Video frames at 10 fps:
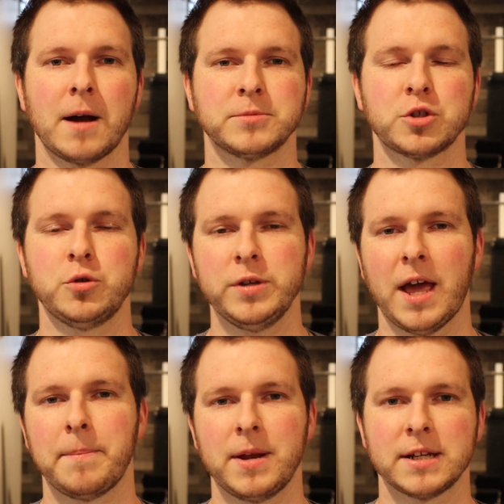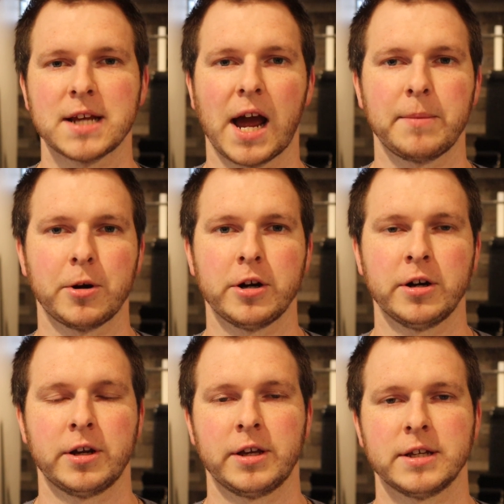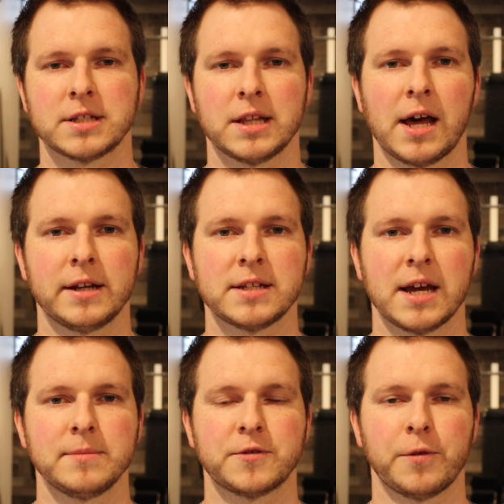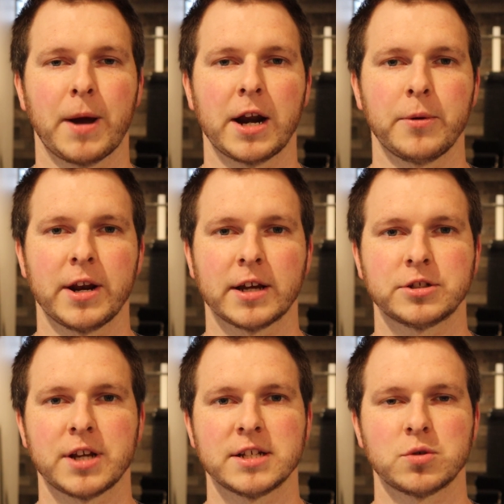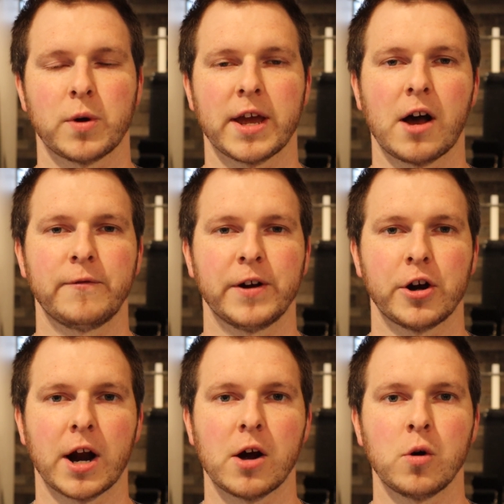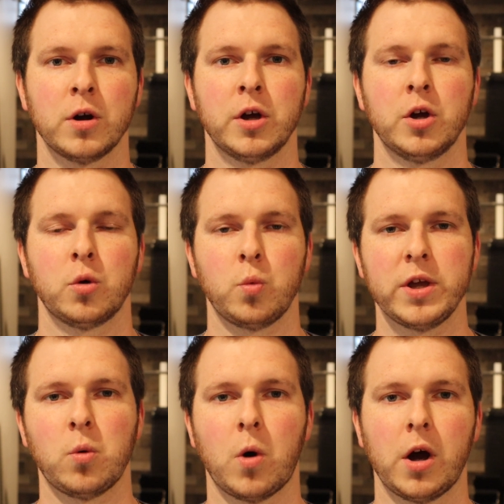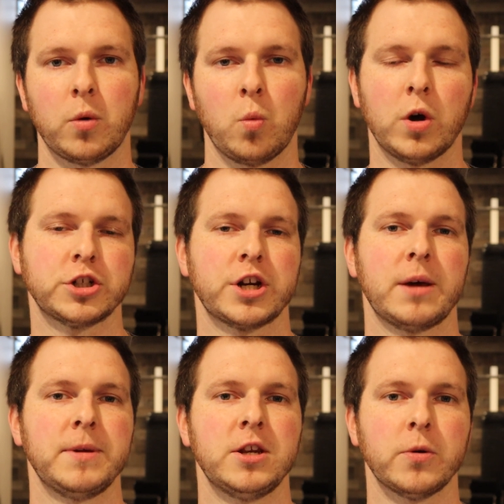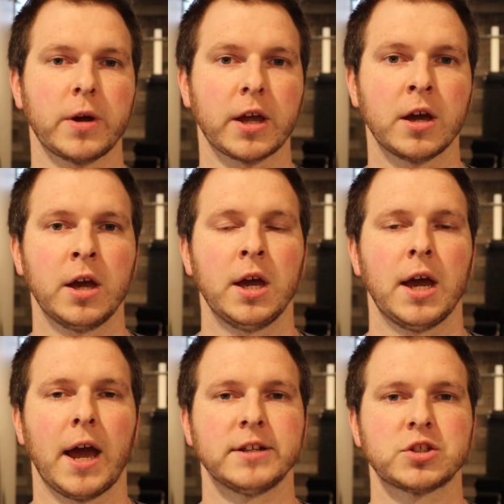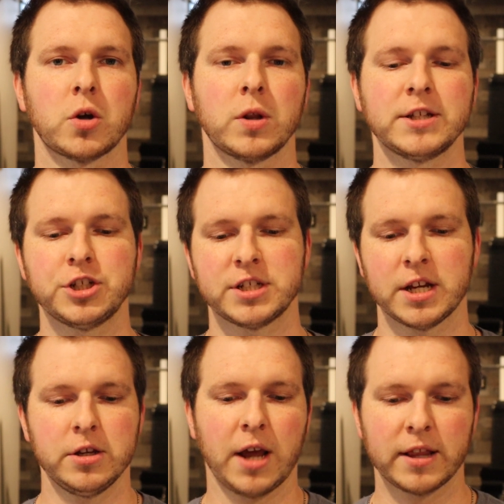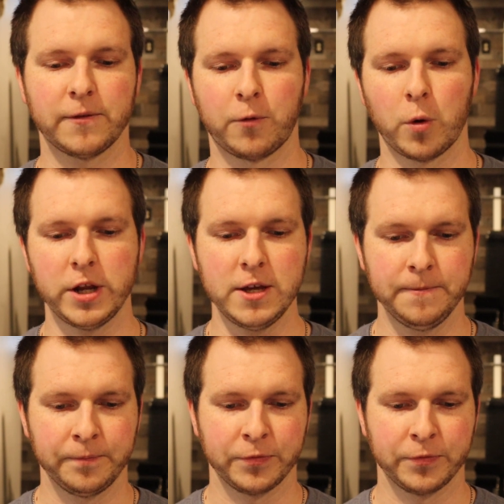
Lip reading: so doing that minute timer is a lot of times for bodyweight exercises the way I'll figure out week 1 what should I be doing. And so let's just say you got the 40